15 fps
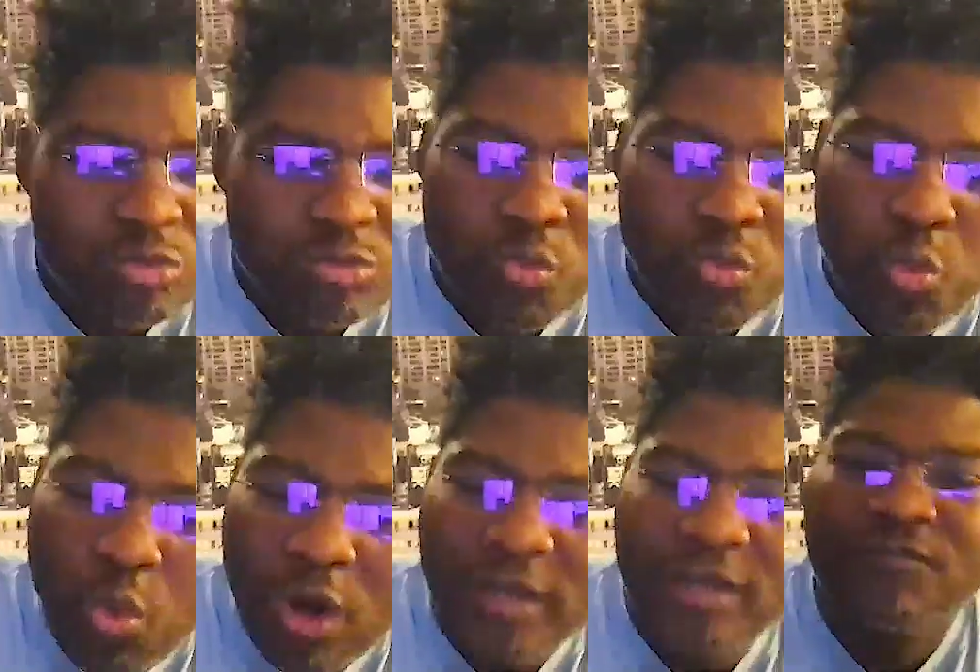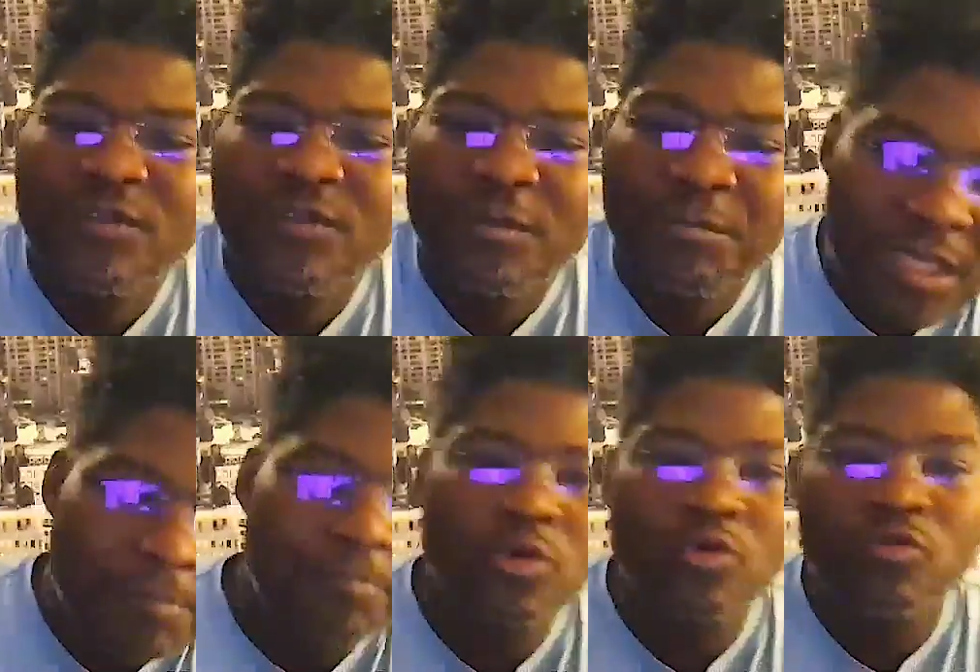one of the
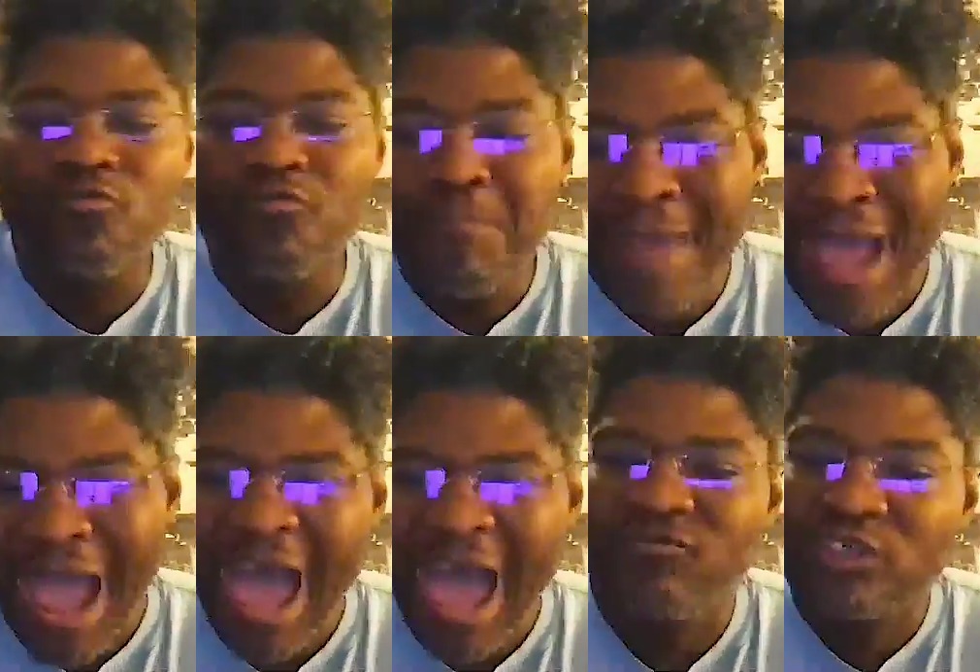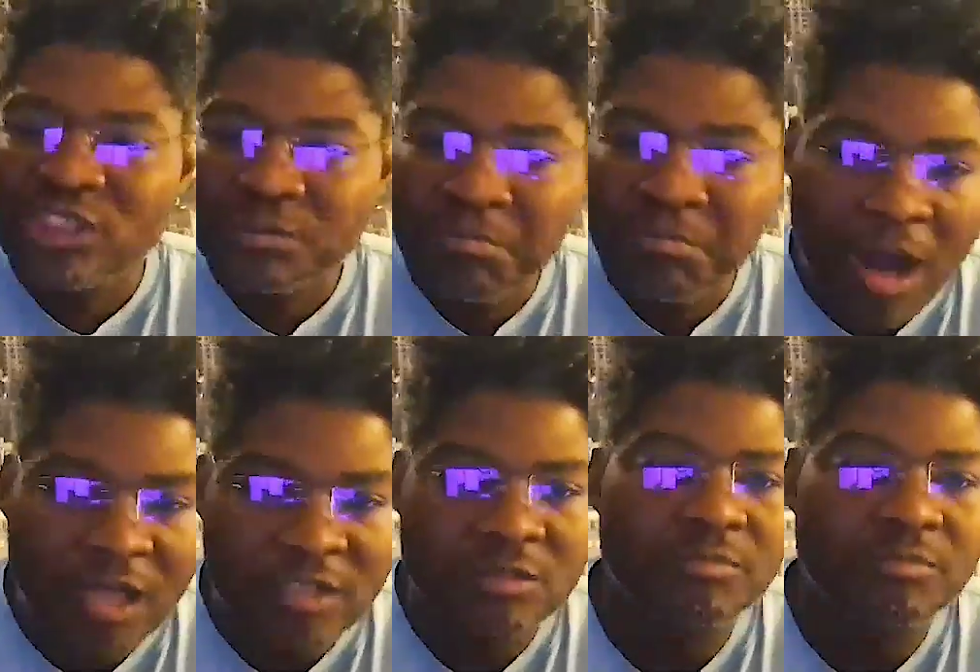people mad
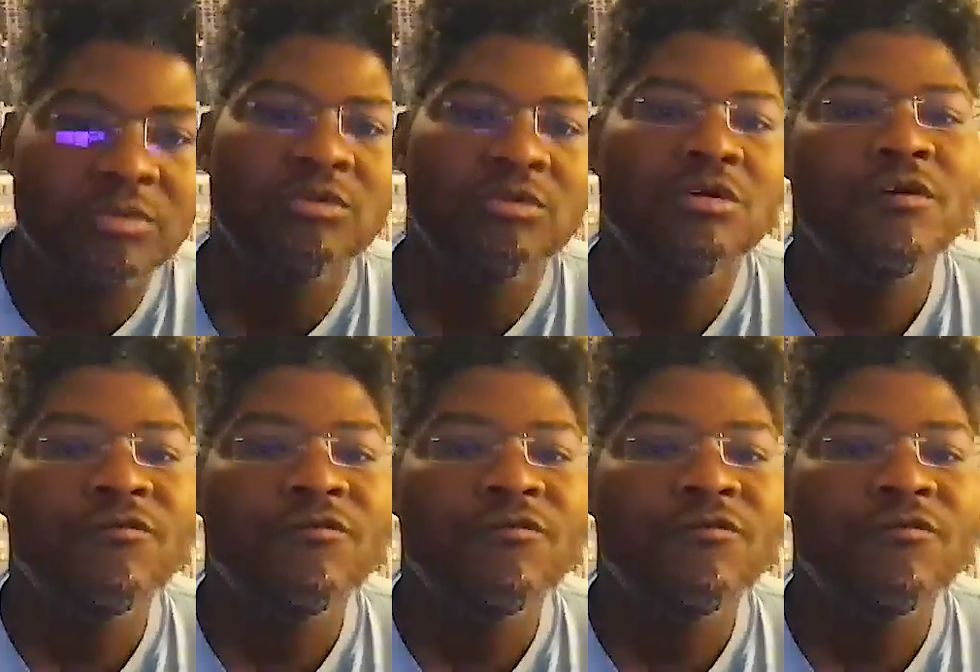responsible